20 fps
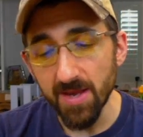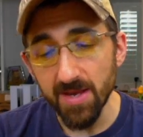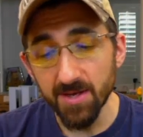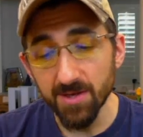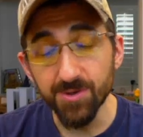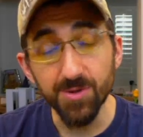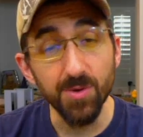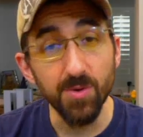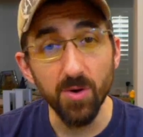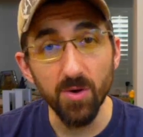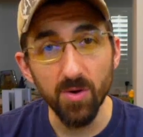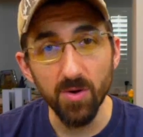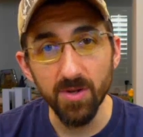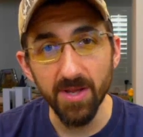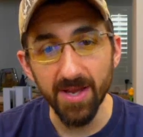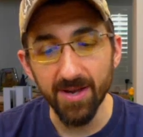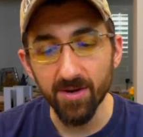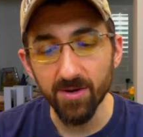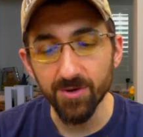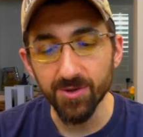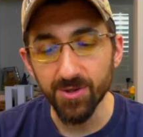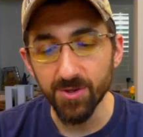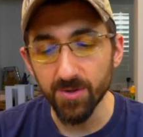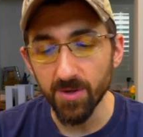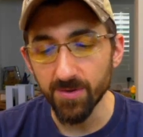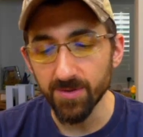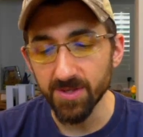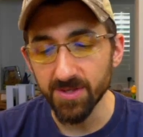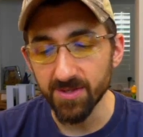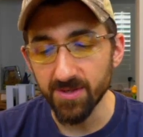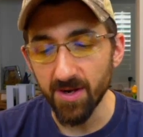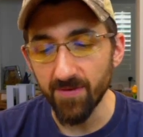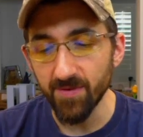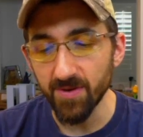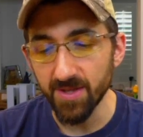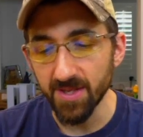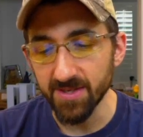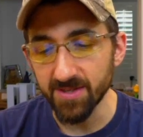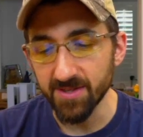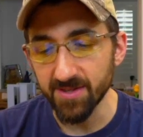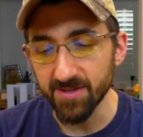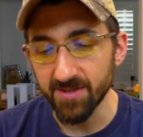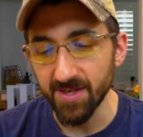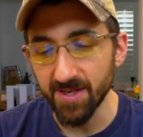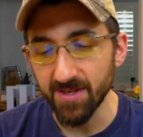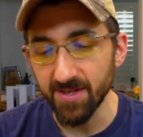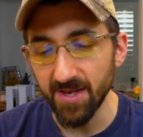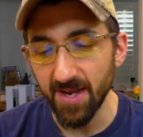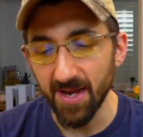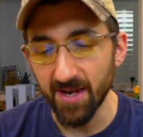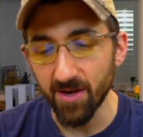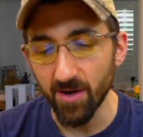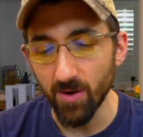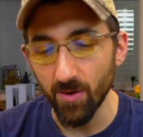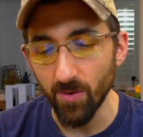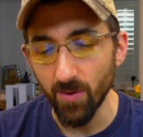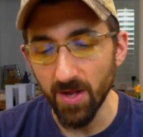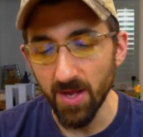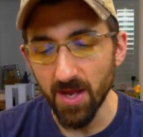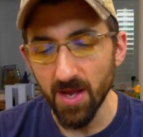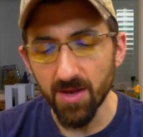Sooner or later, Juno discovered this and said to Echo,